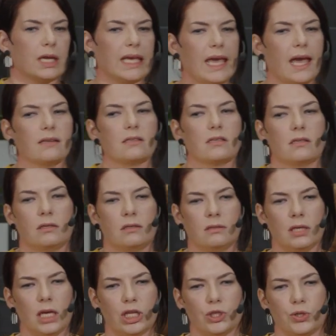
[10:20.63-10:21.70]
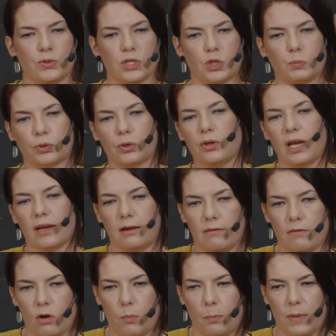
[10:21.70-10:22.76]
get into this product
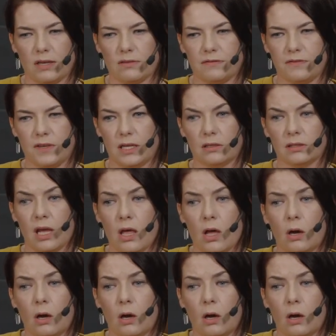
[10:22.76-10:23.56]
development field,